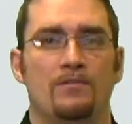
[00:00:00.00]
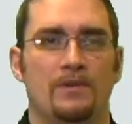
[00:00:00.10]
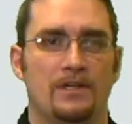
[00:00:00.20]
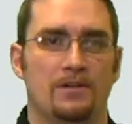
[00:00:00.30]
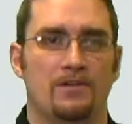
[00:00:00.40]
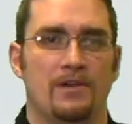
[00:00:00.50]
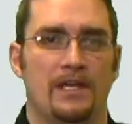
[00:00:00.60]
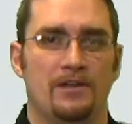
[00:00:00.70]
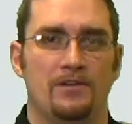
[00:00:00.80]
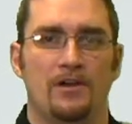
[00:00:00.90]
we can
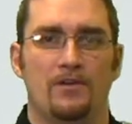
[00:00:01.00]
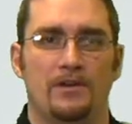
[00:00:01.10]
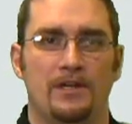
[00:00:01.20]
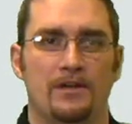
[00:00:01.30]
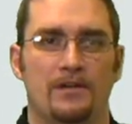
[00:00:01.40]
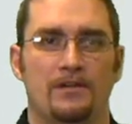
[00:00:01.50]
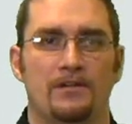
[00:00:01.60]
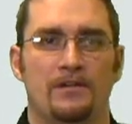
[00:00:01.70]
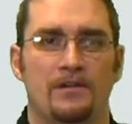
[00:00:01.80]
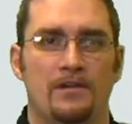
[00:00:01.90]
create a node here
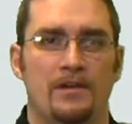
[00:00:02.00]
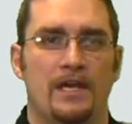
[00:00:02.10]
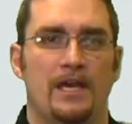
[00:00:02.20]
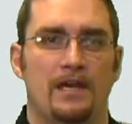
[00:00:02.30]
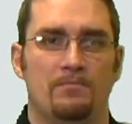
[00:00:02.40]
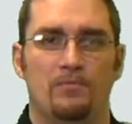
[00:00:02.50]
and